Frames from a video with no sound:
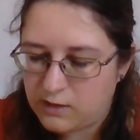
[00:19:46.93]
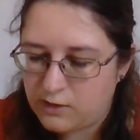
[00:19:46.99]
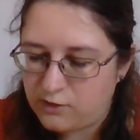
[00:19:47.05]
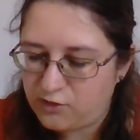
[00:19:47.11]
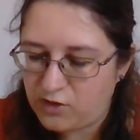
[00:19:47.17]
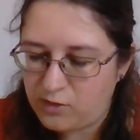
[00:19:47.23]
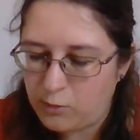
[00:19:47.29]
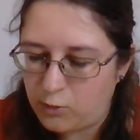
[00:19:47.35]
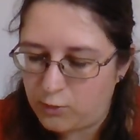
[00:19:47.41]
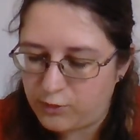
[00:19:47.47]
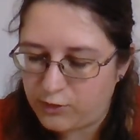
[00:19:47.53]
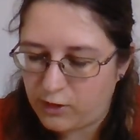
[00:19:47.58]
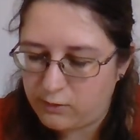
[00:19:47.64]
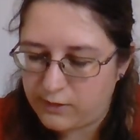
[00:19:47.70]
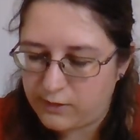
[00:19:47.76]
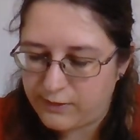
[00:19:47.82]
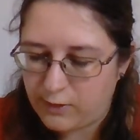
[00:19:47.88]
She mourned
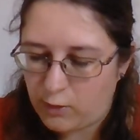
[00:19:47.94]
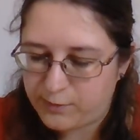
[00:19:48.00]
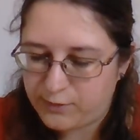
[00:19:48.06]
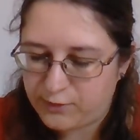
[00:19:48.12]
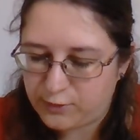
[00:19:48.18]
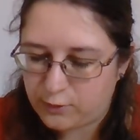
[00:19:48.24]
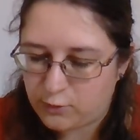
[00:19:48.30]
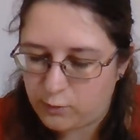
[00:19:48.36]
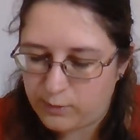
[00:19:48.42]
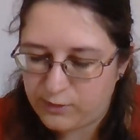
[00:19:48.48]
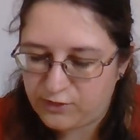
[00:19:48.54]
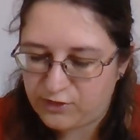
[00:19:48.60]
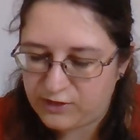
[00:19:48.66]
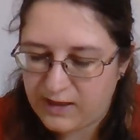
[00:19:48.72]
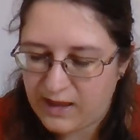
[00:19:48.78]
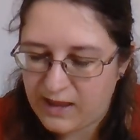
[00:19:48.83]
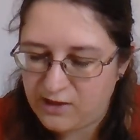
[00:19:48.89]
only the obstacle which had
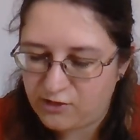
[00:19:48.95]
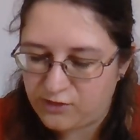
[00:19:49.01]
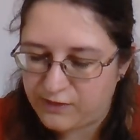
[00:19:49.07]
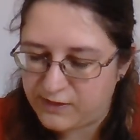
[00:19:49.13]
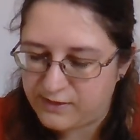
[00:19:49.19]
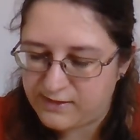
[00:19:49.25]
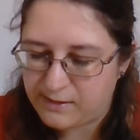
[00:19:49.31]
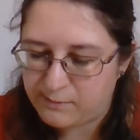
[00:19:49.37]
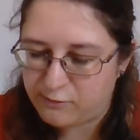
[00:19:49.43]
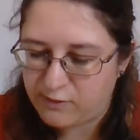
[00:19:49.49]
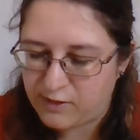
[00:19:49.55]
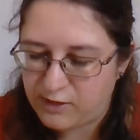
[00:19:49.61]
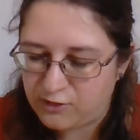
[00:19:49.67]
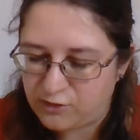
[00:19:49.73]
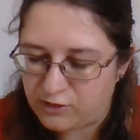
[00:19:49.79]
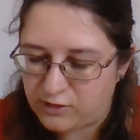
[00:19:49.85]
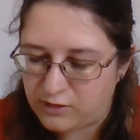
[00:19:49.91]
occasioned the
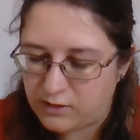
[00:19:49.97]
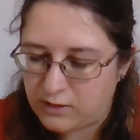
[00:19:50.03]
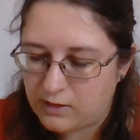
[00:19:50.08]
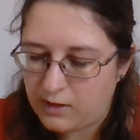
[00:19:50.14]
separation,